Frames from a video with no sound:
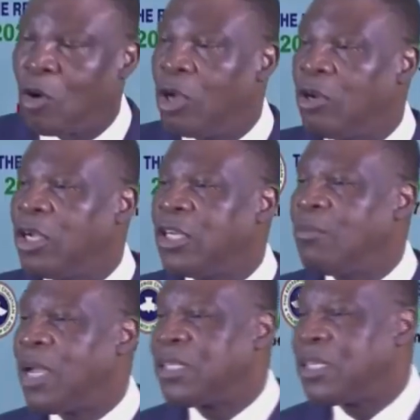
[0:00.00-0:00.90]
called all the
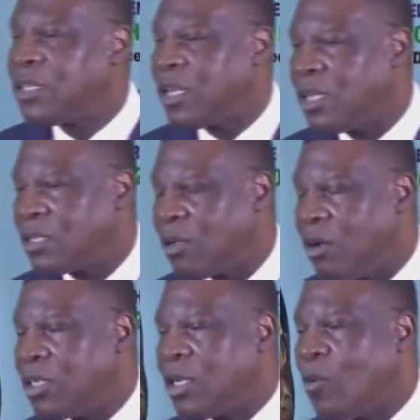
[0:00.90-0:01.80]
magicians,
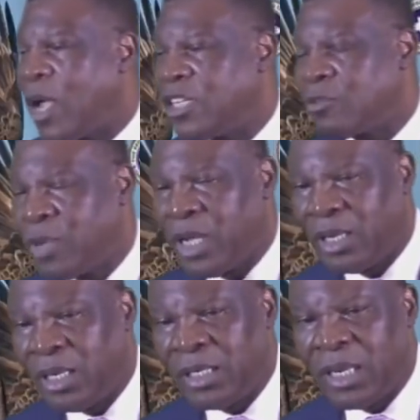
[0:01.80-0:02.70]
all the wise
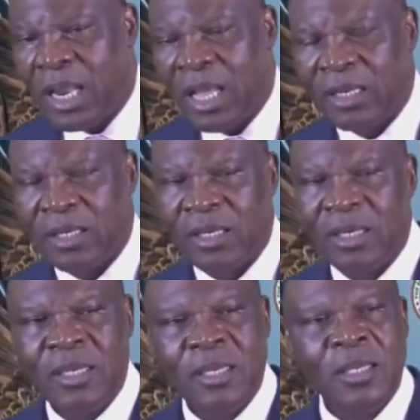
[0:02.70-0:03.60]
men in the land.
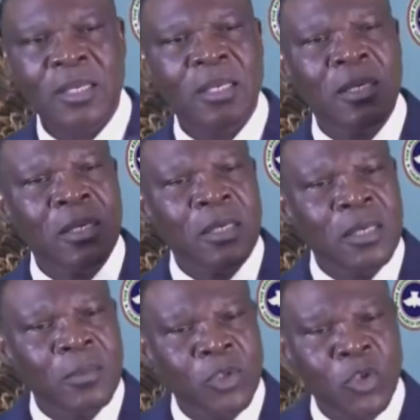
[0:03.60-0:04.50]

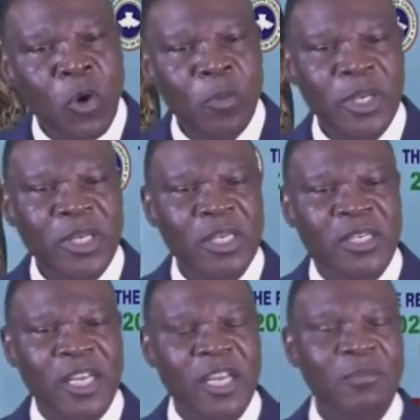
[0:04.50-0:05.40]
Show me the
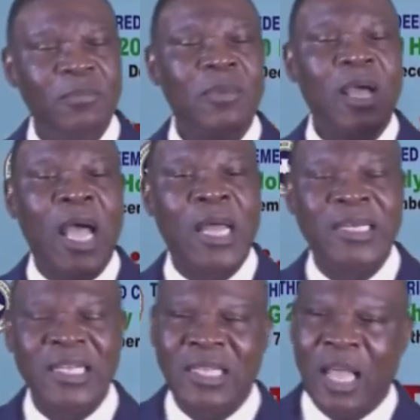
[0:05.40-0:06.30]
dream and
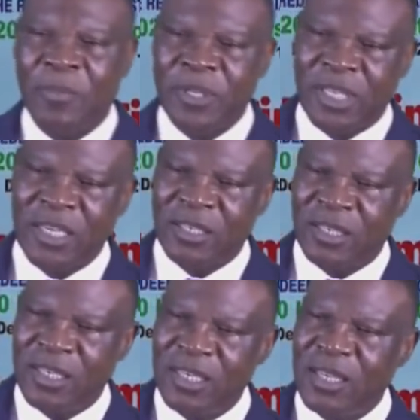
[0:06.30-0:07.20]
the
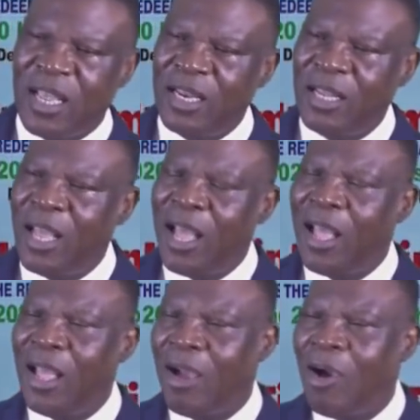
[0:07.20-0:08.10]
interpretation. They said,
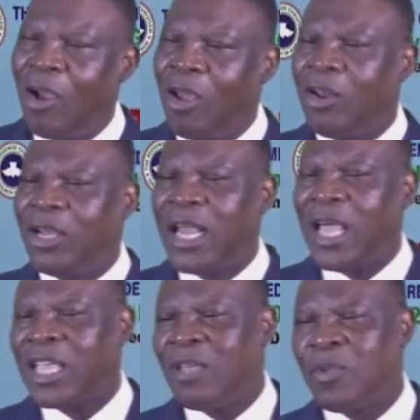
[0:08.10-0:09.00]
all
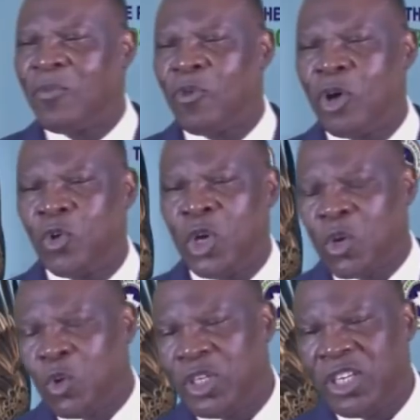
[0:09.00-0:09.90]
other came before you,
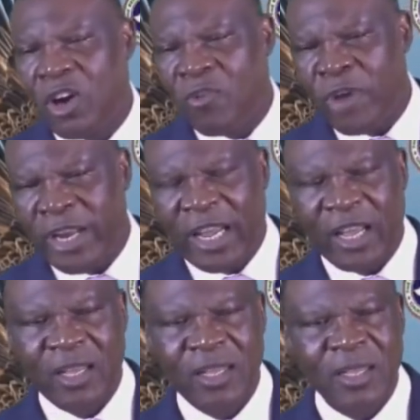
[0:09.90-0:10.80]
including your
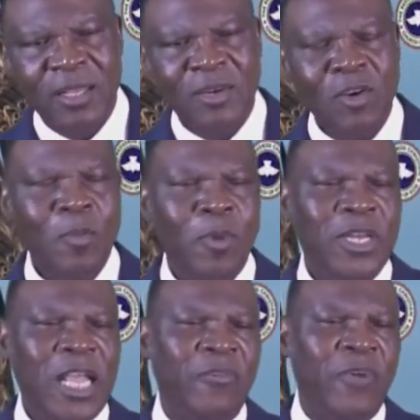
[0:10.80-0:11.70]
father.
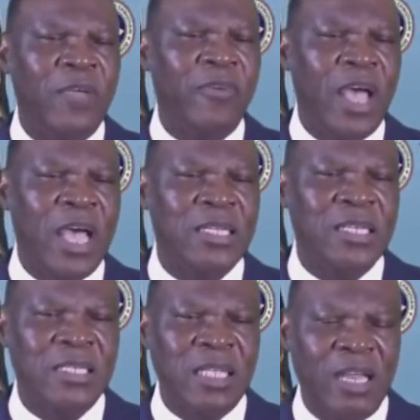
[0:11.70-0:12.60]
Nobody have ever had
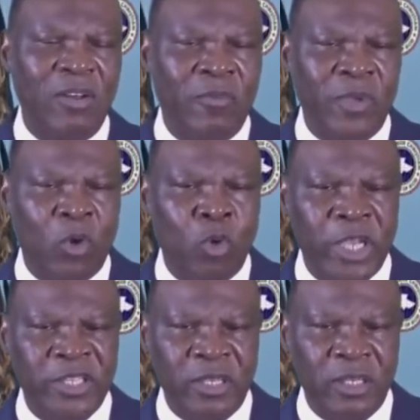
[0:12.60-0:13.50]
this kind of a
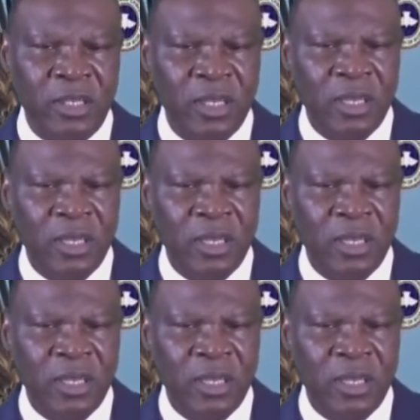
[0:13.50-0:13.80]
question